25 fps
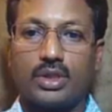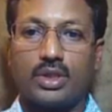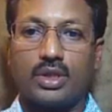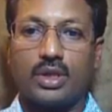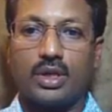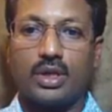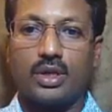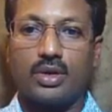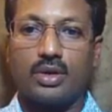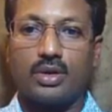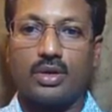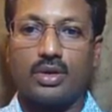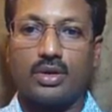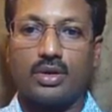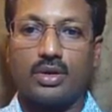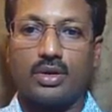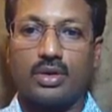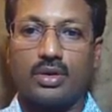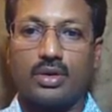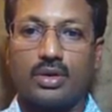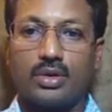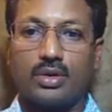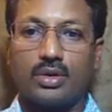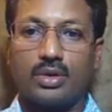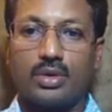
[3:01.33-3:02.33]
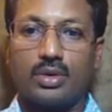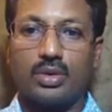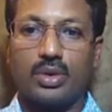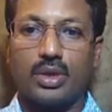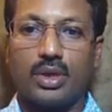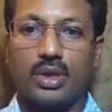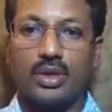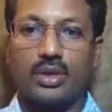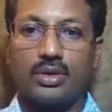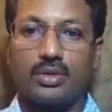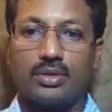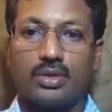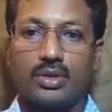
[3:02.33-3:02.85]
you just click on
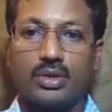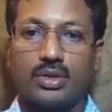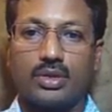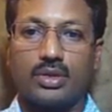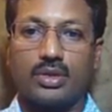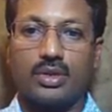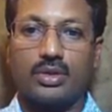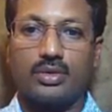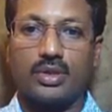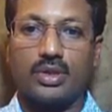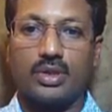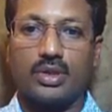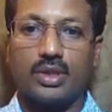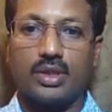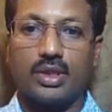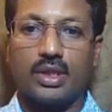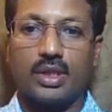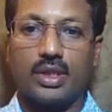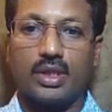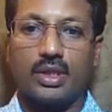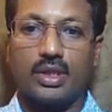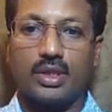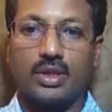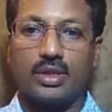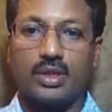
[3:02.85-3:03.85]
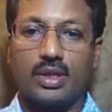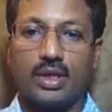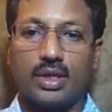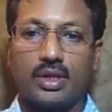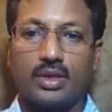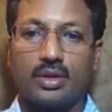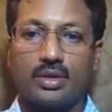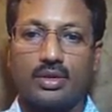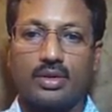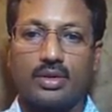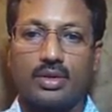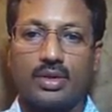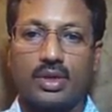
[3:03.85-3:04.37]
to any of the surface, like
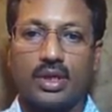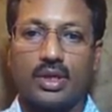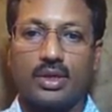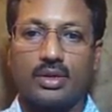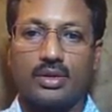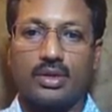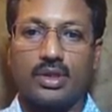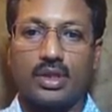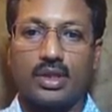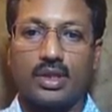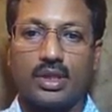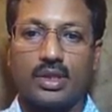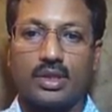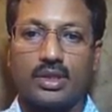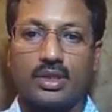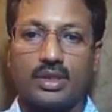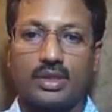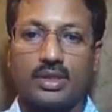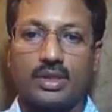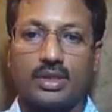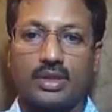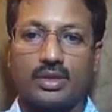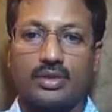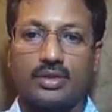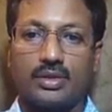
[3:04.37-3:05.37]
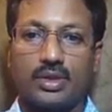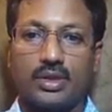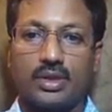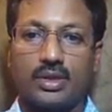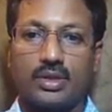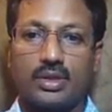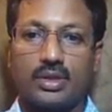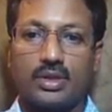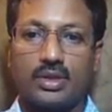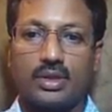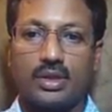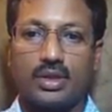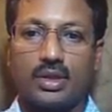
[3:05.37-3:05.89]
try to select the
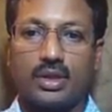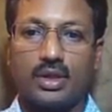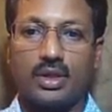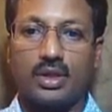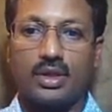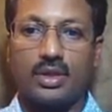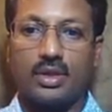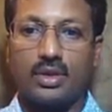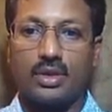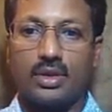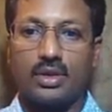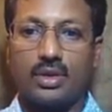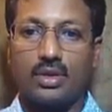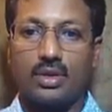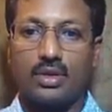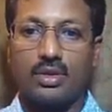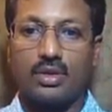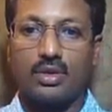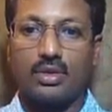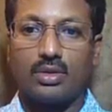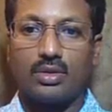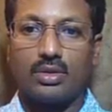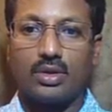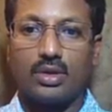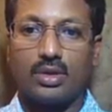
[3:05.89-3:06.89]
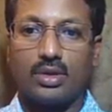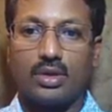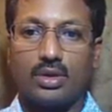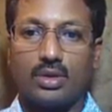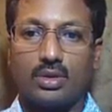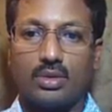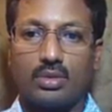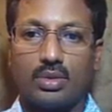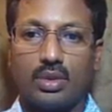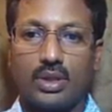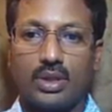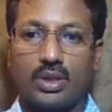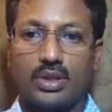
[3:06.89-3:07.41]
surface. Now
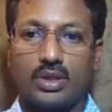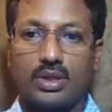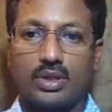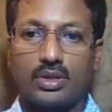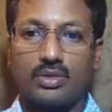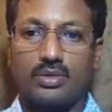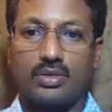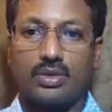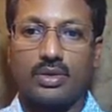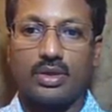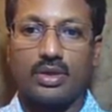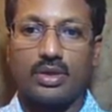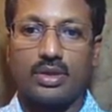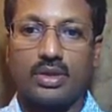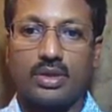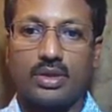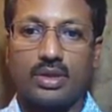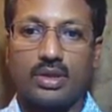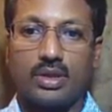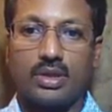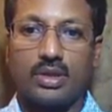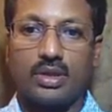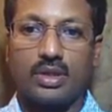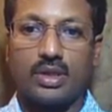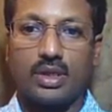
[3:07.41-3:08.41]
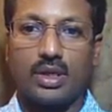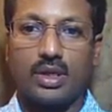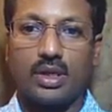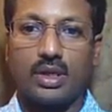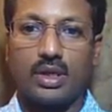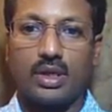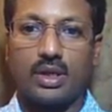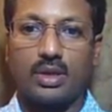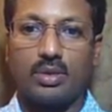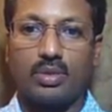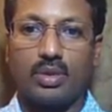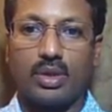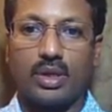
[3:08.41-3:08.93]
this is one surface. This is
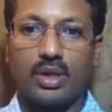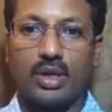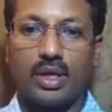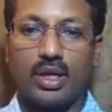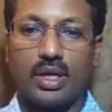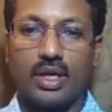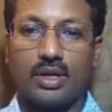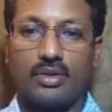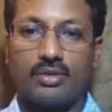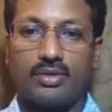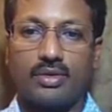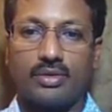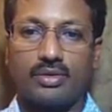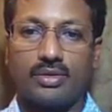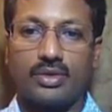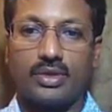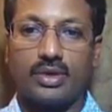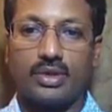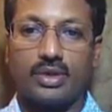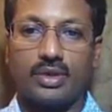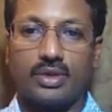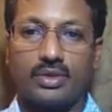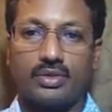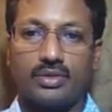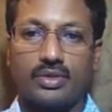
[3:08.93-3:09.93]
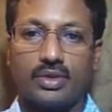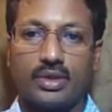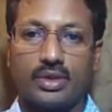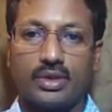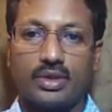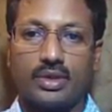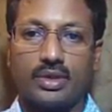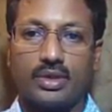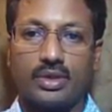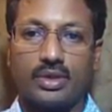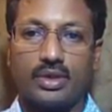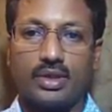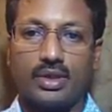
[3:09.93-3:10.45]
clearly one half of the
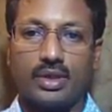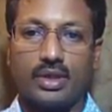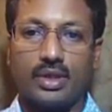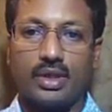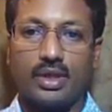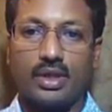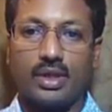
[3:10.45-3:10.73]
surface.